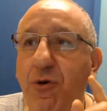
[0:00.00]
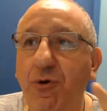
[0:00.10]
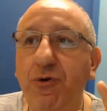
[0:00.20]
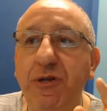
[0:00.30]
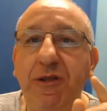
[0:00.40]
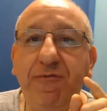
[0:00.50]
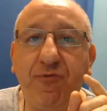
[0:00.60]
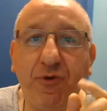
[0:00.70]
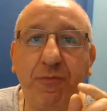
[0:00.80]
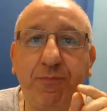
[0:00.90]
only
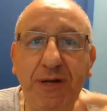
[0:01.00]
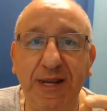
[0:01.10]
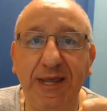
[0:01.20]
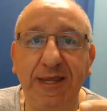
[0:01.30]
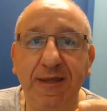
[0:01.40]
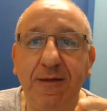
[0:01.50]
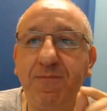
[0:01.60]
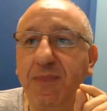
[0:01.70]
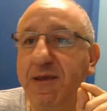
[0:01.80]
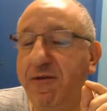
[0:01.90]
for play.
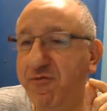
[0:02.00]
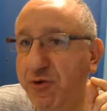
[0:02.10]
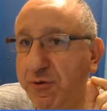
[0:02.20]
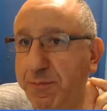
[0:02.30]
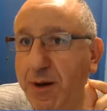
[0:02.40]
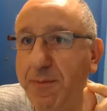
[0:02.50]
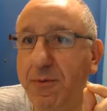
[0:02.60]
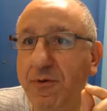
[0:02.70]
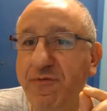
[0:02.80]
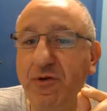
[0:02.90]
If your pup,
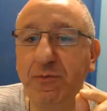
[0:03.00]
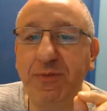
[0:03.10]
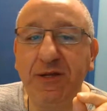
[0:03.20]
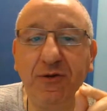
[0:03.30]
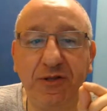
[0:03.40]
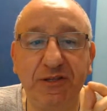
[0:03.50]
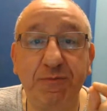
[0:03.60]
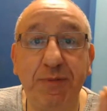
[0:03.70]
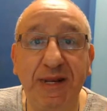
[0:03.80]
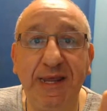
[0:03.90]
if your beagle is
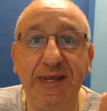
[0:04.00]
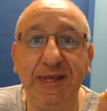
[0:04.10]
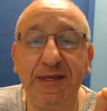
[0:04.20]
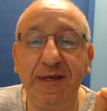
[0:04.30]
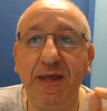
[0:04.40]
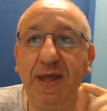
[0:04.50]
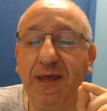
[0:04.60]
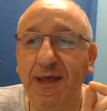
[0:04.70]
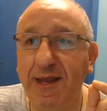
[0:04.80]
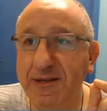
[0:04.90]
playing
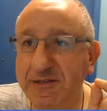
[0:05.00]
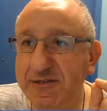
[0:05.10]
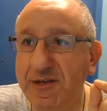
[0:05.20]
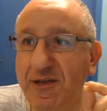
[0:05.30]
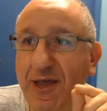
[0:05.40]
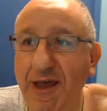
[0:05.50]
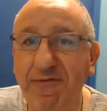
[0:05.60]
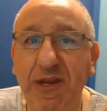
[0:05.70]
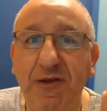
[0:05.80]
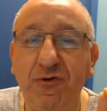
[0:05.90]
and it's
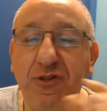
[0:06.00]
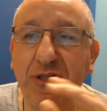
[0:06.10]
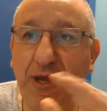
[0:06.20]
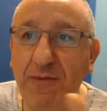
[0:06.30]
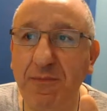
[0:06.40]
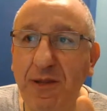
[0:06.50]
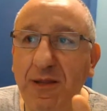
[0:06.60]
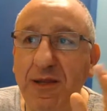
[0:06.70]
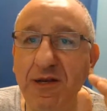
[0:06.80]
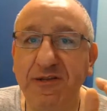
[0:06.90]
having a good time
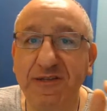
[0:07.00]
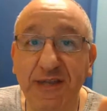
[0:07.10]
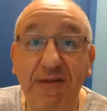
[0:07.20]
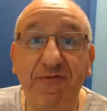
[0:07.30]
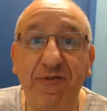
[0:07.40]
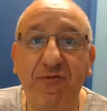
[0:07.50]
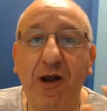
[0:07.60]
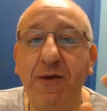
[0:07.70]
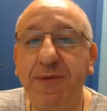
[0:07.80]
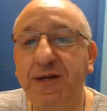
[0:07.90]
in a safe
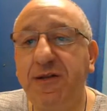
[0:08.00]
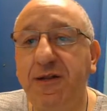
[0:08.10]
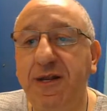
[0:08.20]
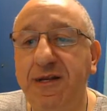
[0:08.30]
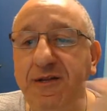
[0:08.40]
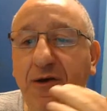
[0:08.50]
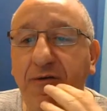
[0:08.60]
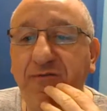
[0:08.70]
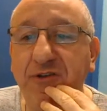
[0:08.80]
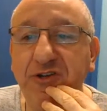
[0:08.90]
environment, let it
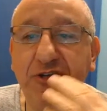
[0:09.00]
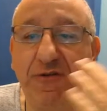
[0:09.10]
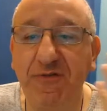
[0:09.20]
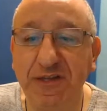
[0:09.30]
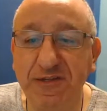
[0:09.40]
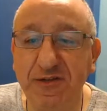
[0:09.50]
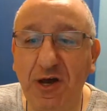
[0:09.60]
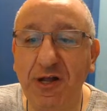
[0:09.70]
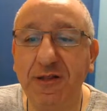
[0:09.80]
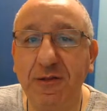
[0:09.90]
off leash. If it's
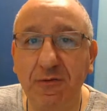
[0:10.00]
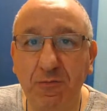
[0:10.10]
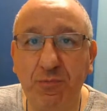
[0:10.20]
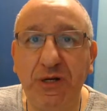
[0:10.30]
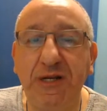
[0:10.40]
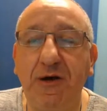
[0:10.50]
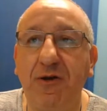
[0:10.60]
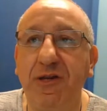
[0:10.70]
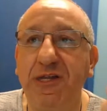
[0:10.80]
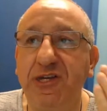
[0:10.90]
not, put it
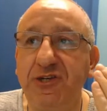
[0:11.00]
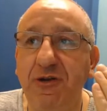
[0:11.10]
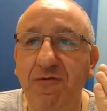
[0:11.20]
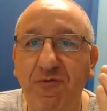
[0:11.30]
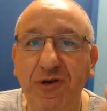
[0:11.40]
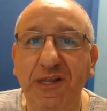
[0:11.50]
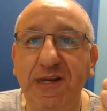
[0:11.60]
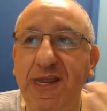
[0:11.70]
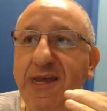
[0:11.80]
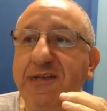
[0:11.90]
on leash for the
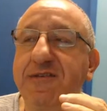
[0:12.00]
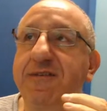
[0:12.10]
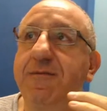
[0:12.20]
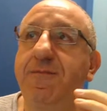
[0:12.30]
next